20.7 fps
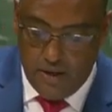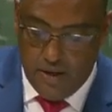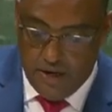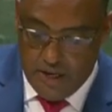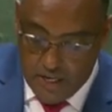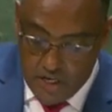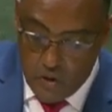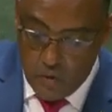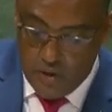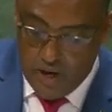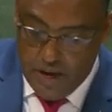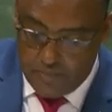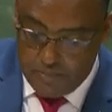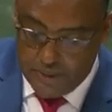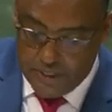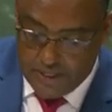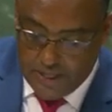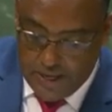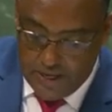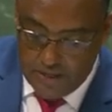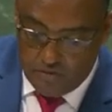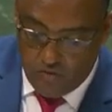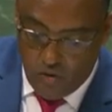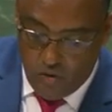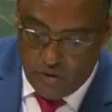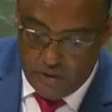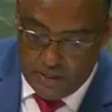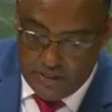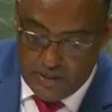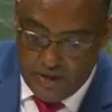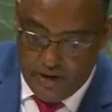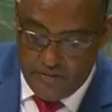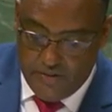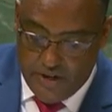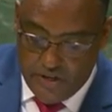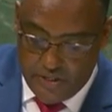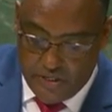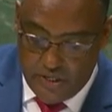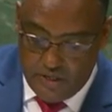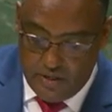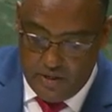renewed appetite for
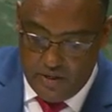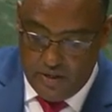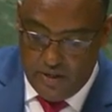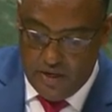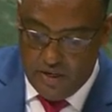intervention